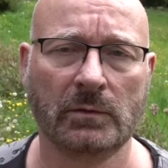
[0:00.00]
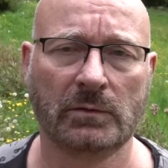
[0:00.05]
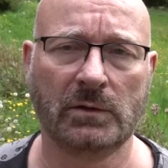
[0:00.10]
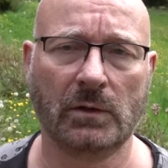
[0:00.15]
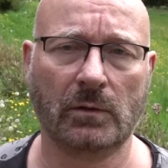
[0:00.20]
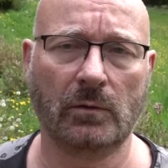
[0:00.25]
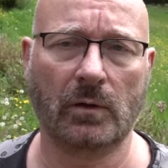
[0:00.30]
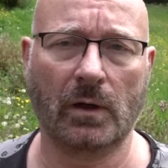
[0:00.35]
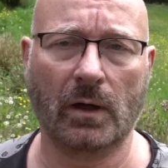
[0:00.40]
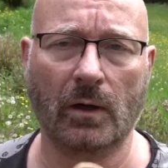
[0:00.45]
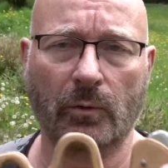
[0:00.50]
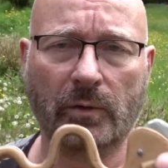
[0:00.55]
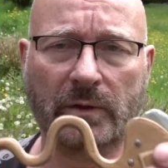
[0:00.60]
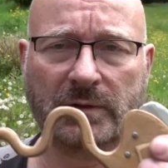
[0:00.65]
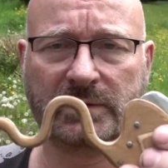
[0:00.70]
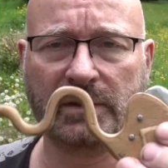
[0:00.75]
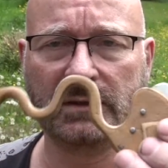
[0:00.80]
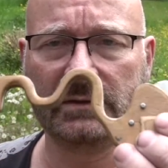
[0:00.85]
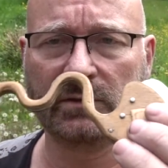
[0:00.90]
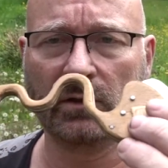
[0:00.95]
So how
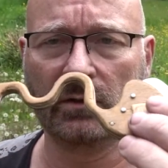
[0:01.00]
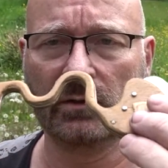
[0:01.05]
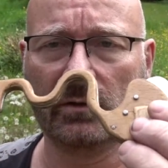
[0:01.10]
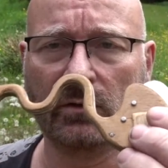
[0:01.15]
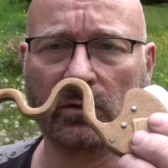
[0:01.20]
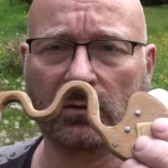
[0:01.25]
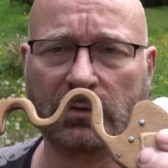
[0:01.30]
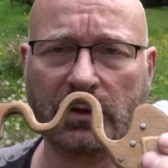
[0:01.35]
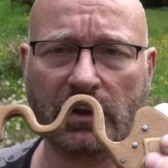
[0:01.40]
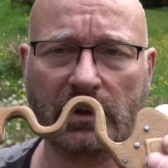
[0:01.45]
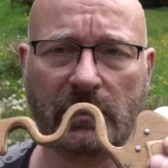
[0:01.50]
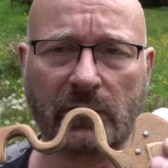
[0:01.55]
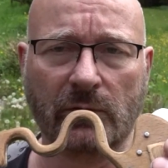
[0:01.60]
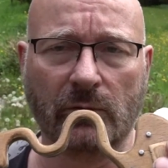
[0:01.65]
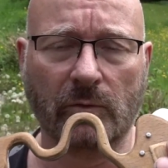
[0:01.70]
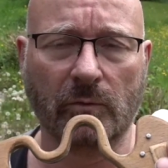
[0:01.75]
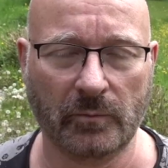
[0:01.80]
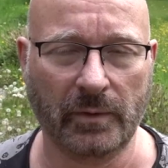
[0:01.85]
is this going to continue?